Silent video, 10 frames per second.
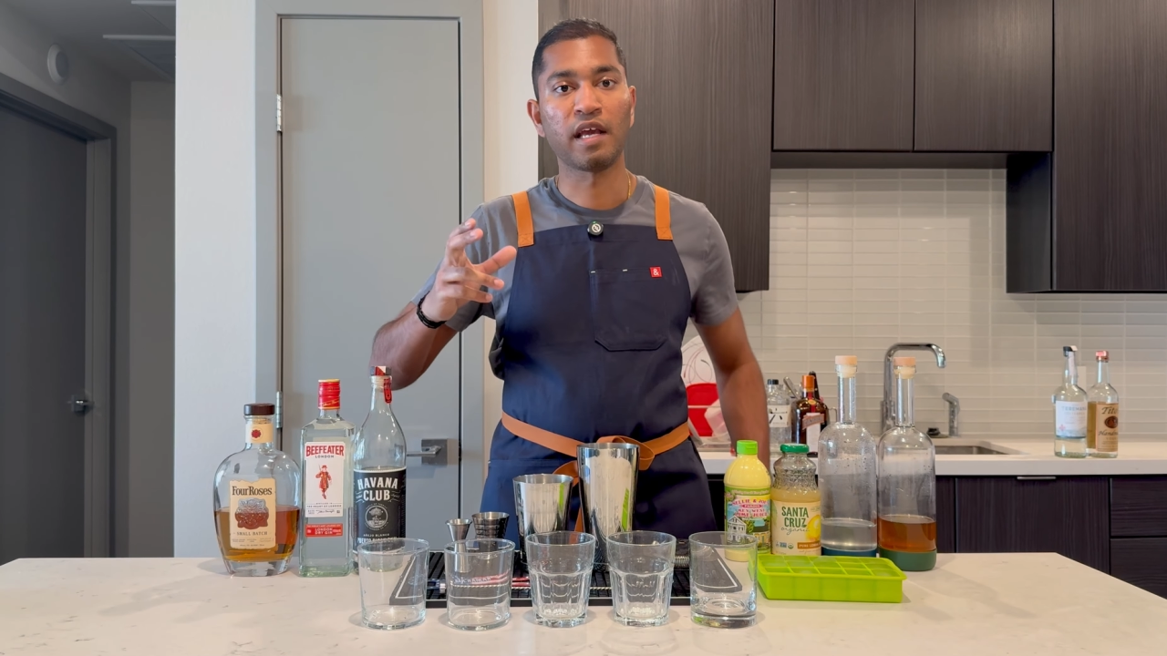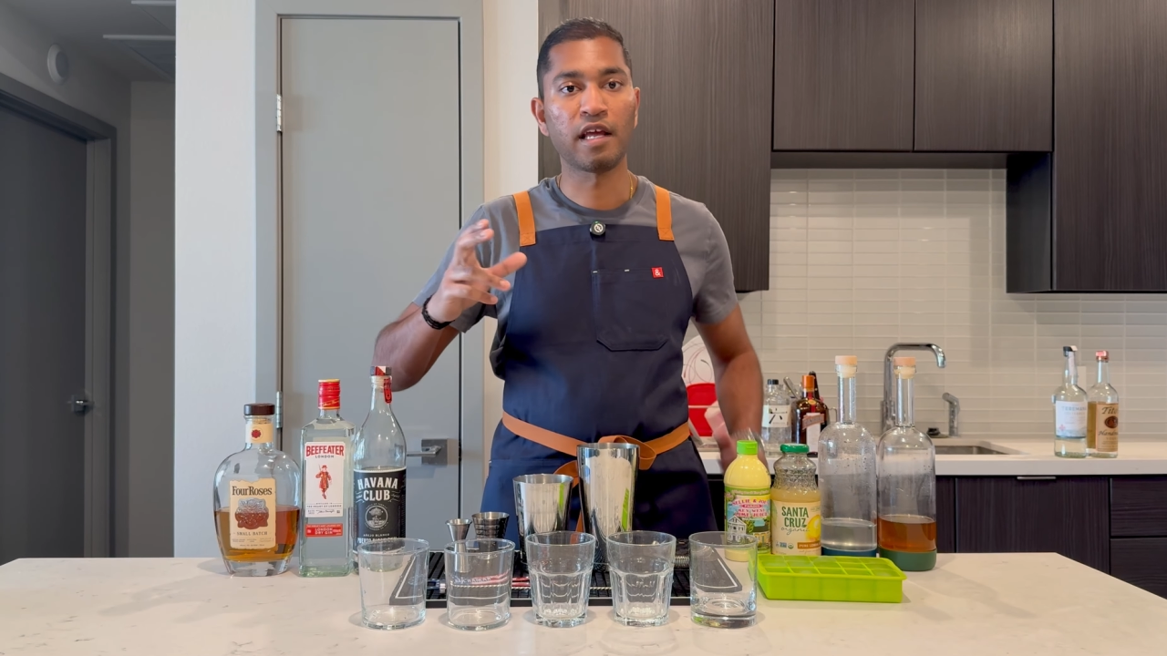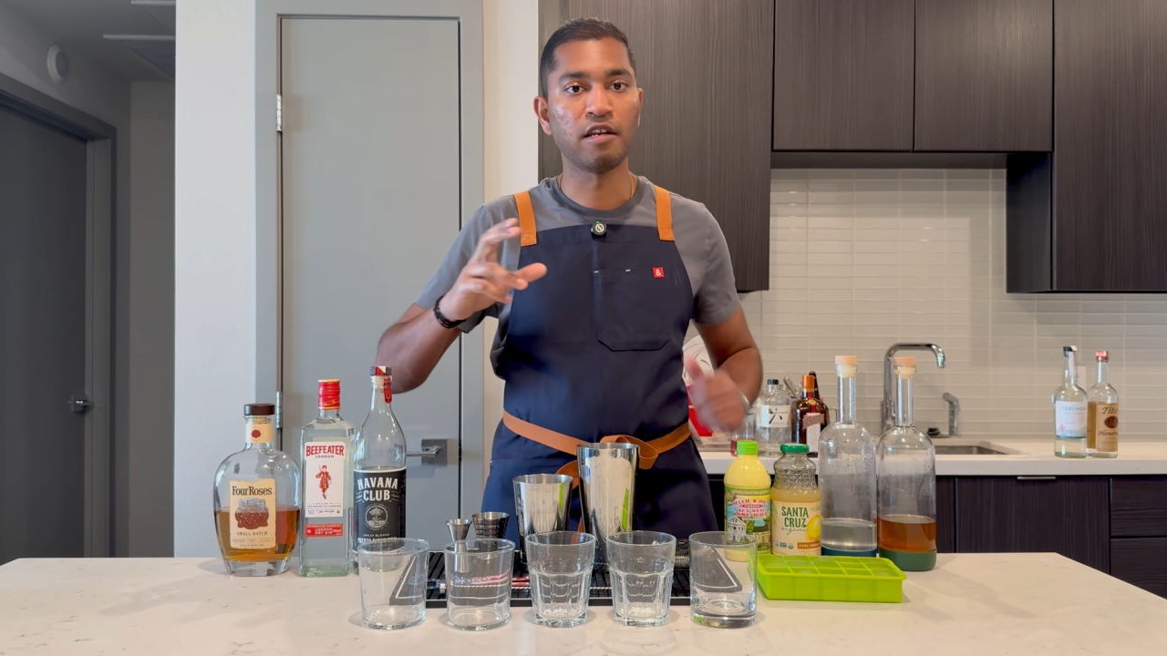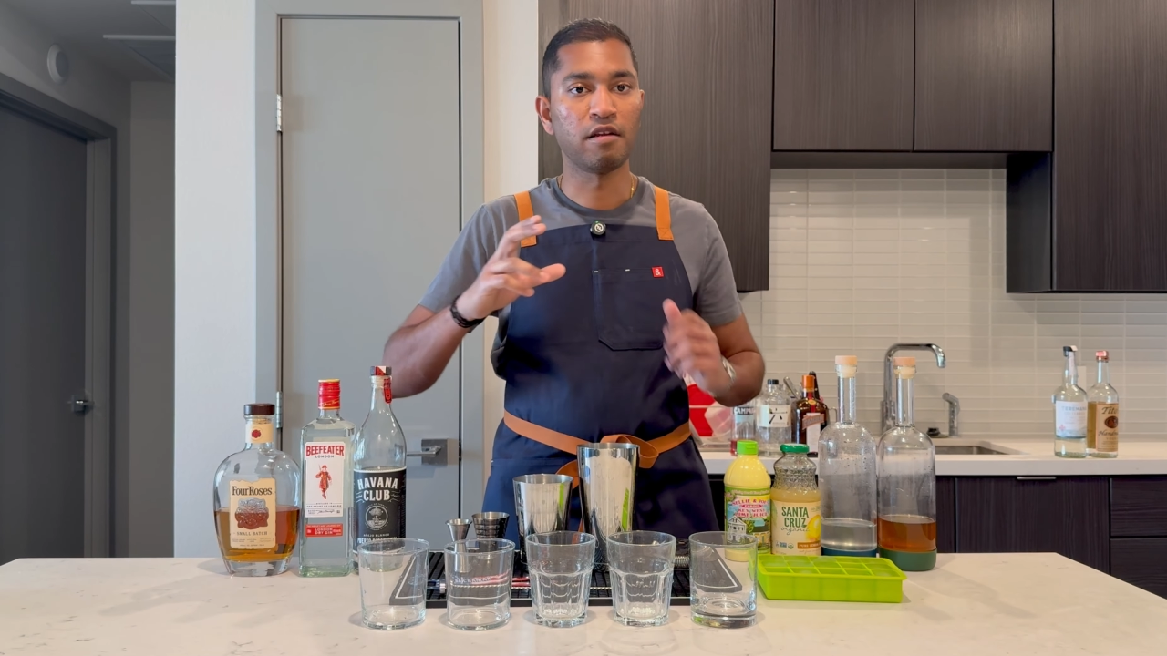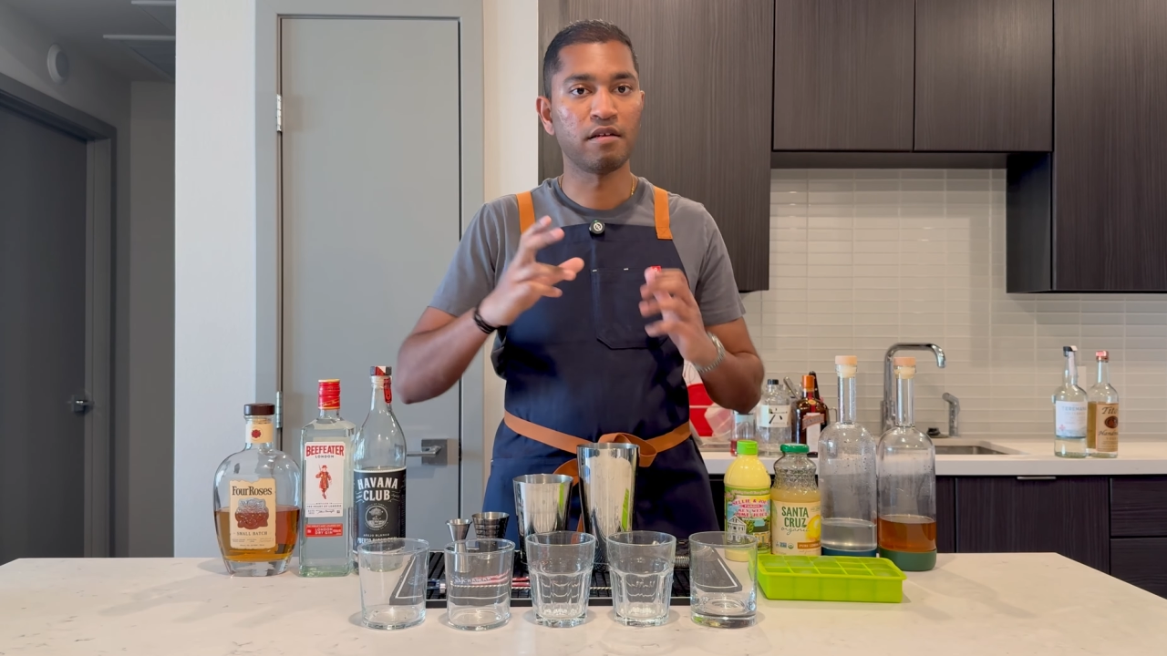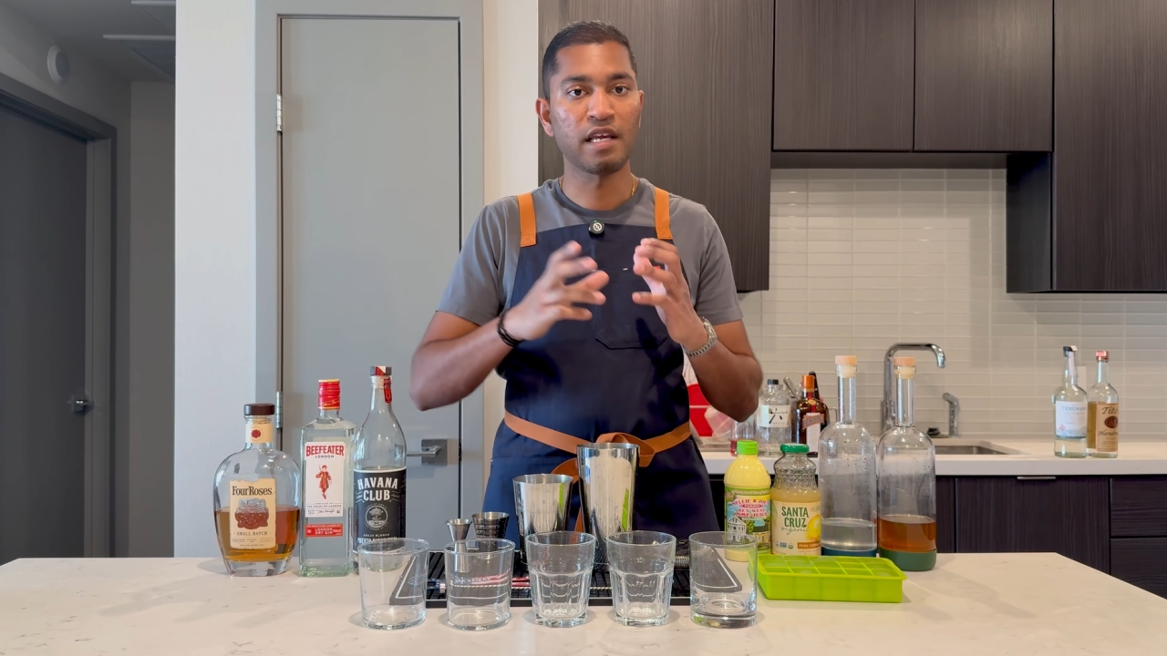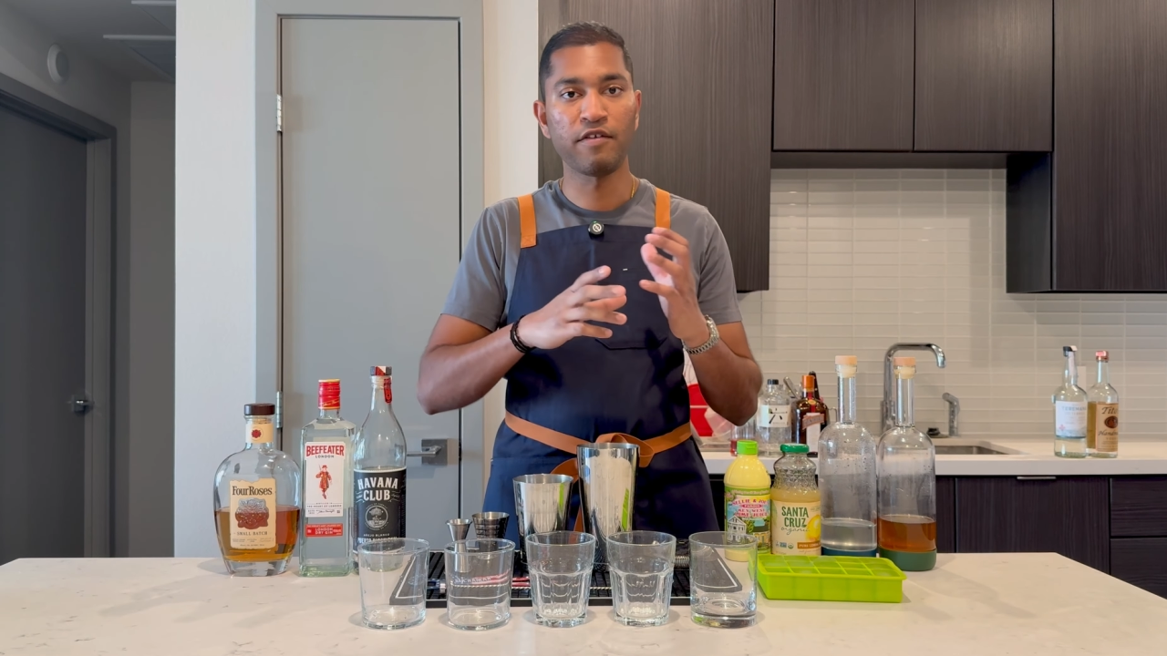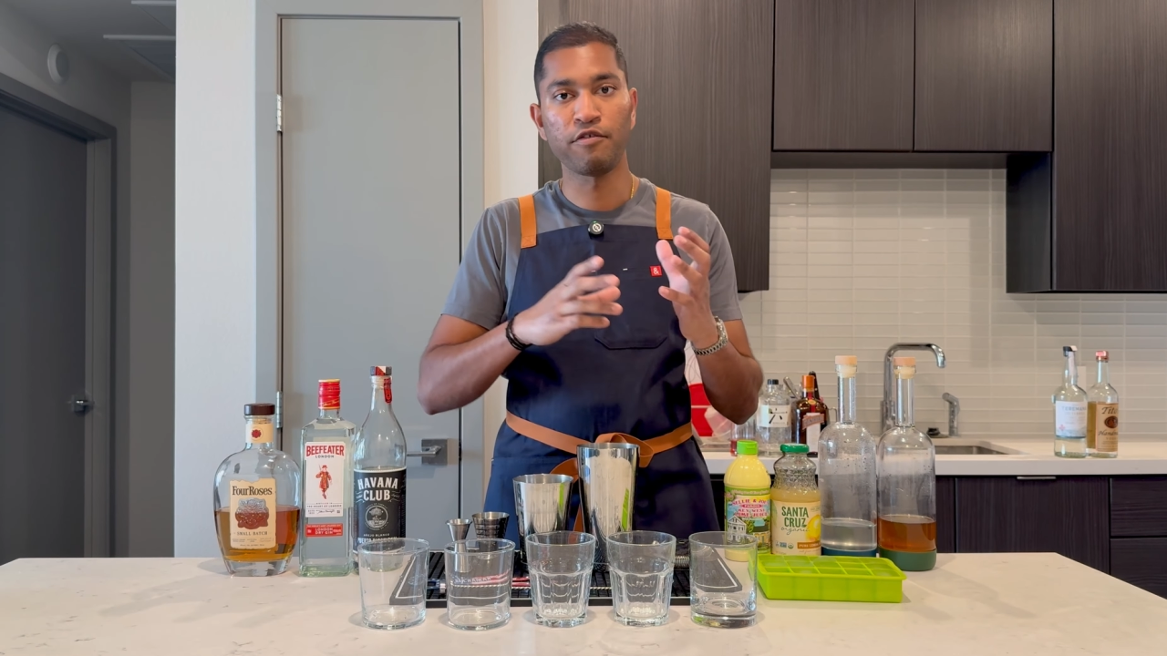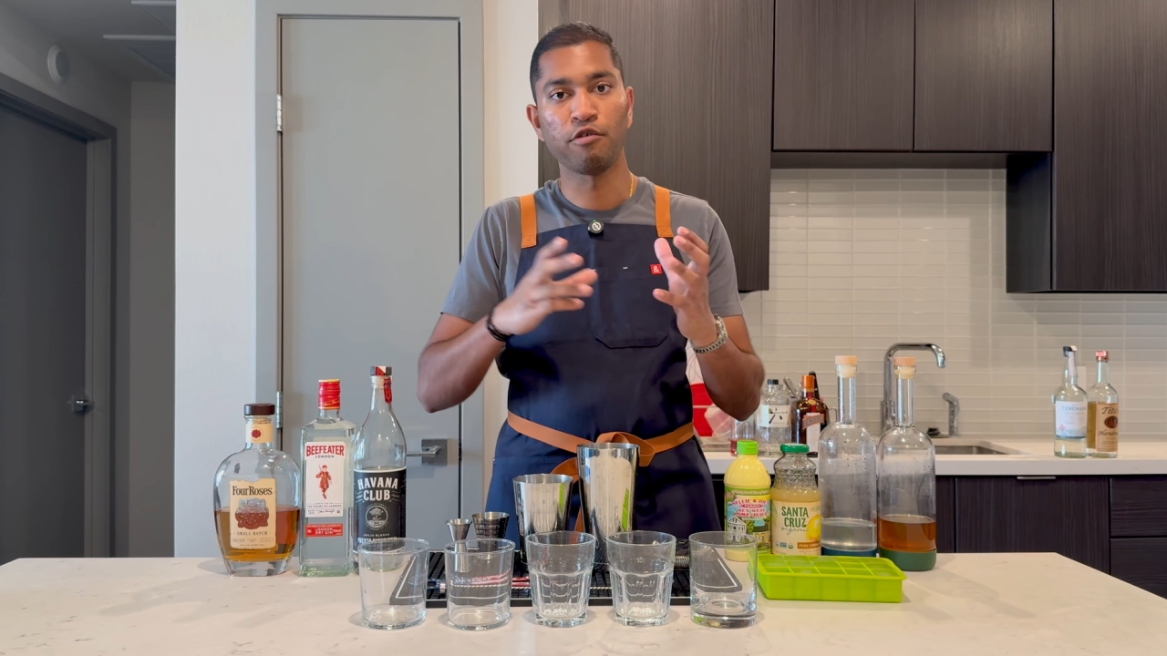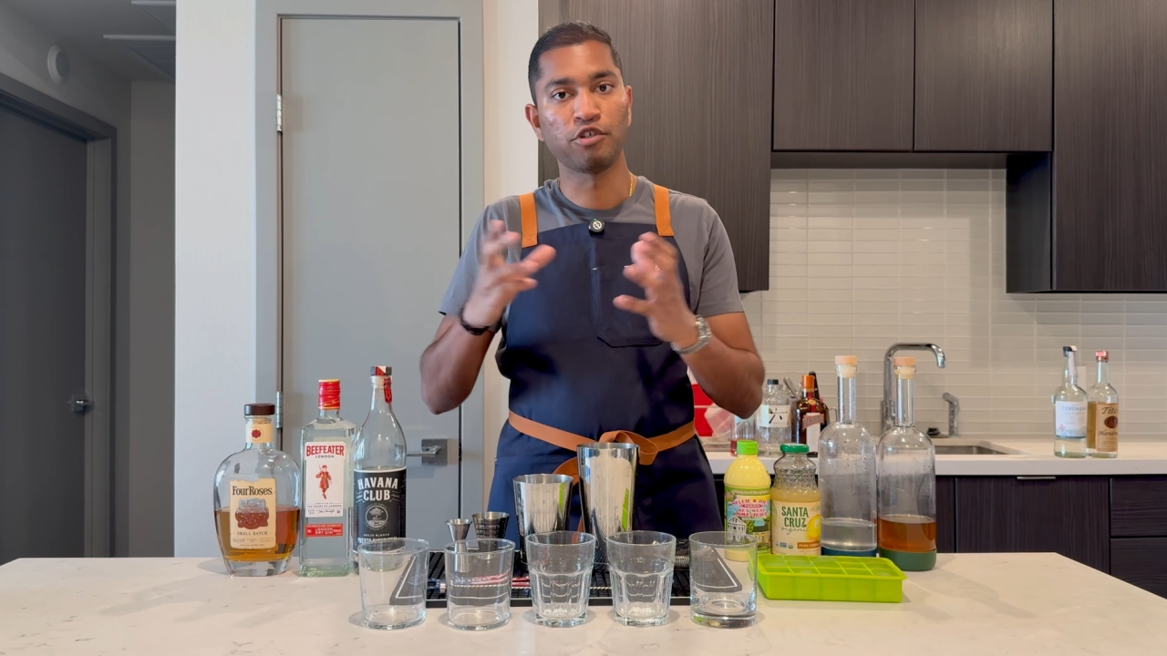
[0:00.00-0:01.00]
and even if you